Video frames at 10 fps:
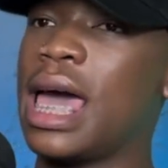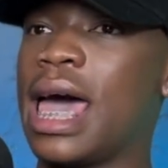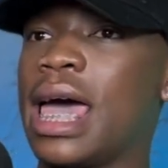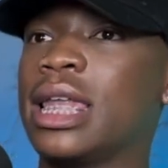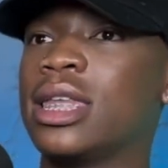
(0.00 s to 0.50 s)

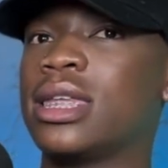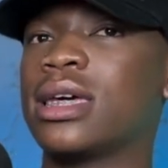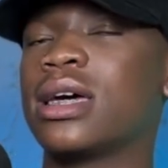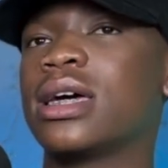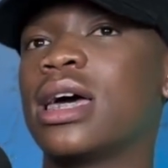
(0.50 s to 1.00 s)
And
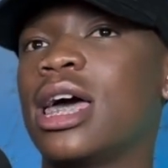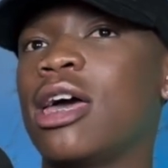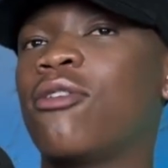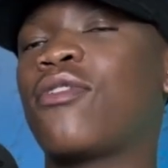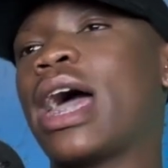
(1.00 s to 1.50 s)

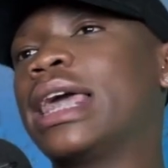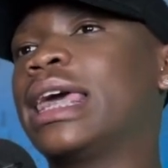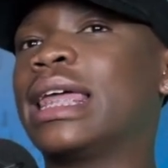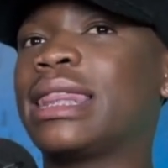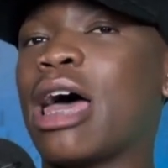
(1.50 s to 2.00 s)
if I
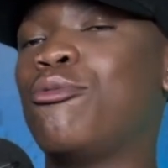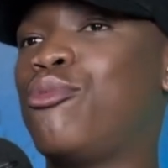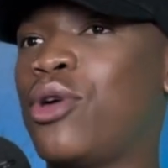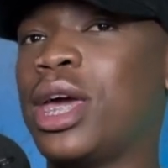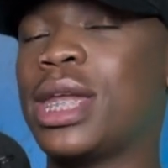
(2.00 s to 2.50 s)
get that
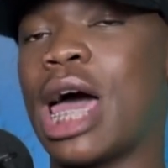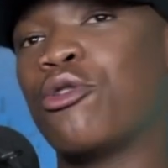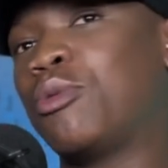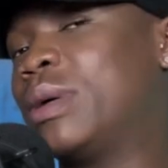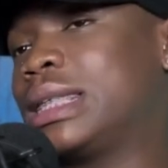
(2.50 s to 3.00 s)
bread
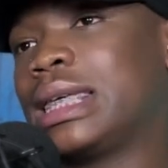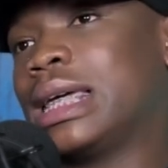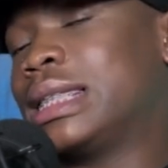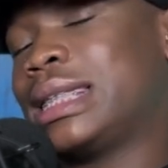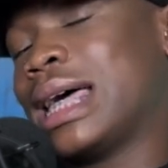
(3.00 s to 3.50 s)

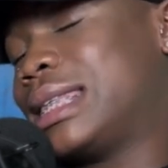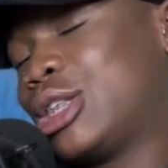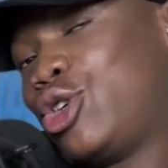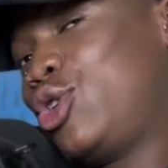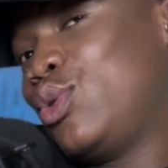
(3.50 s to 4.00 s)
100%, that's
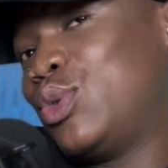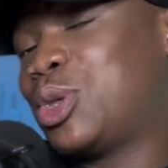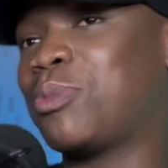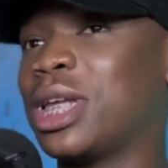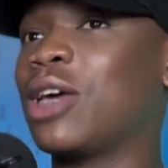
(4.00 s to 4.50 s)
cute.
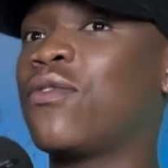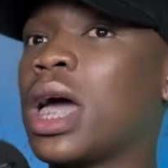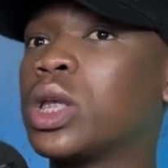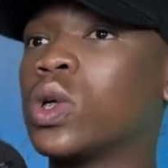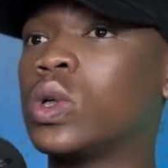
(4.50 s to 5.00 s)
But if I
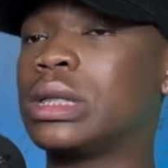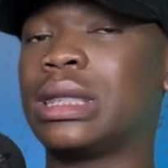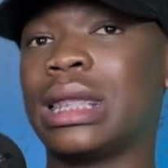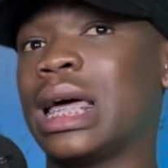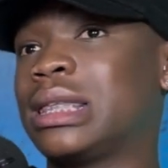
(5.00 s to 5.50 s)
don't,
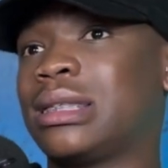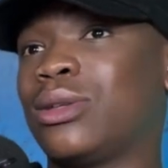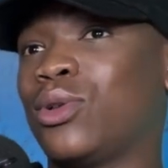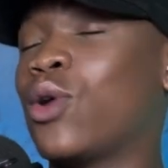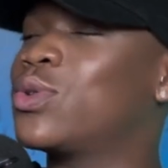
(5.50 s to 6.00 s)
then that's
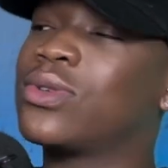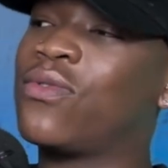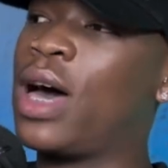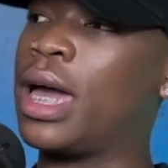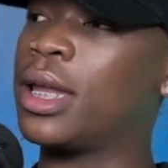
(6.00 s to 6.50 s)
still also
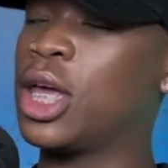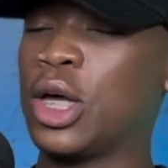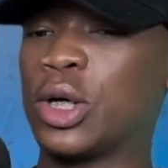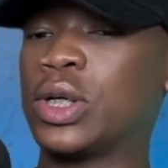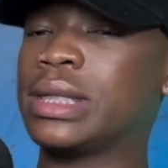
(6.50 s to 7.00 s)
fine.
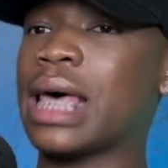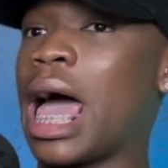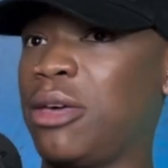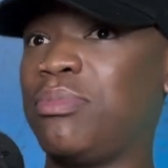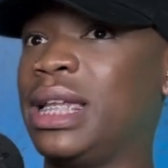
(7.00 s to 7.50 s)
Because
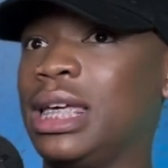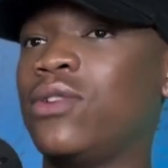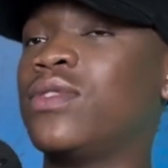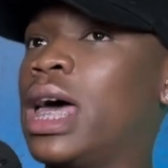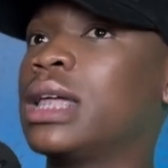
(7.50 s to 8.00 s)
I
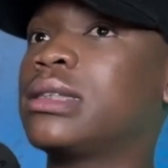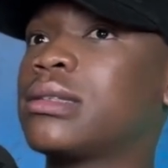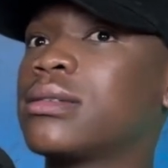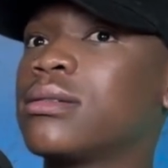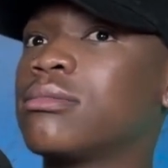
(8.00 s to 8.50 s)
believe that
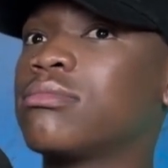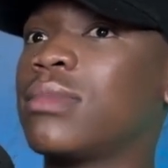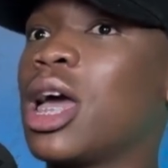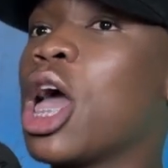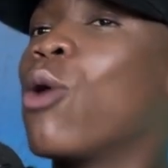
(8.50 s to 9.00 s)

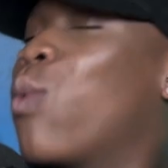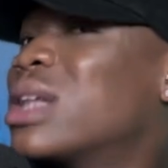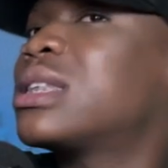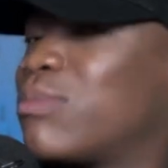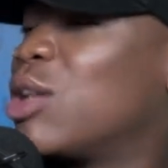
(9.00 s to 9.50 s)

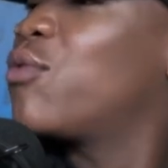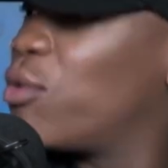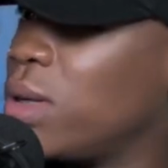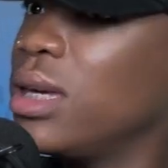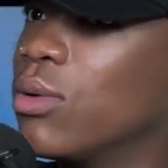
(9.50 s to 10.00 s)
what's meant for
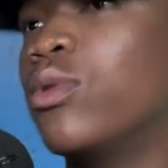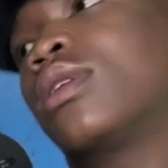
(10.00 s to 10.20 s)
me will